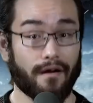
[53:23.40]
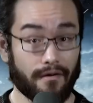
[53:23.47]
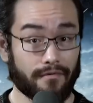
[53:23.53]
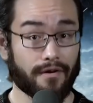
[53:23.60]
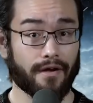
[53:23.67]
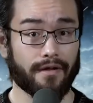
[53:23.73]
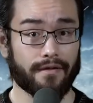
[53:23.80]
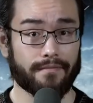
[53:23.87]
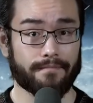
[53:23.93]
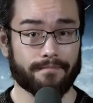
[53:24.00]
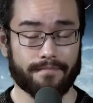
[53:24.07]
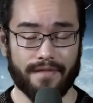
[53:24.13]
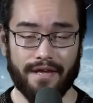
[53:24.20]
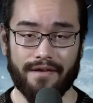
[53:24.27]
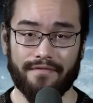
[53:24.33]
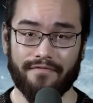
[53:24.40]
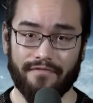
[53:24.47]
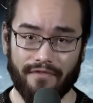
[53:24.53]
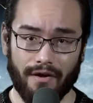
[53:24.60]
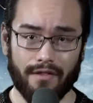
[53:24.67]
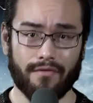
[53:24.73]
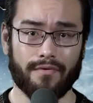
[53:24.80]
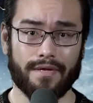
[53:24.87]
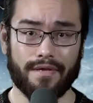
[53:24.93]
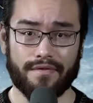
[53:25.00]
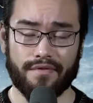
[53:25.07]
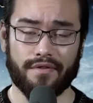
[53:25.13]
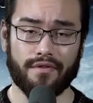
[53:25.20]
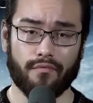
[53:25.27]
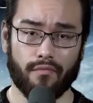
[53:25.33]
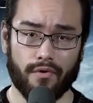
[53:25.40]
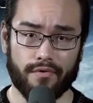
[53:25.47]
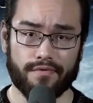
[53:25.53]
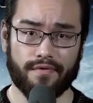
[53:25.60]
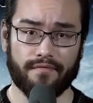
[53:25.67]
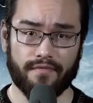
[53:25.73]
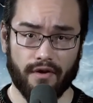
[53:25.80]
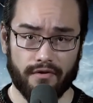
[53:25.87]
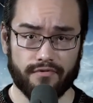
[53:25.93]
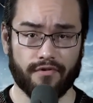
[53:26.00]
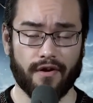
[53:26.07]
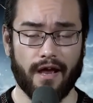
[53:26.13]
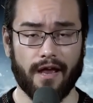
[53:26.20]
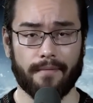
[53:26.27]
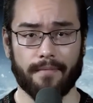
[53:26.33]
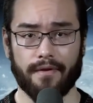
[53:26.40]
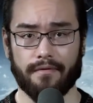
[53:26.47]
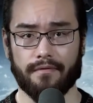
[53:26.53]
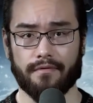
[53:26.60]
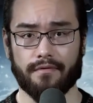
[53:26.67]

Alright, the following is in the words of Dr. Hyman.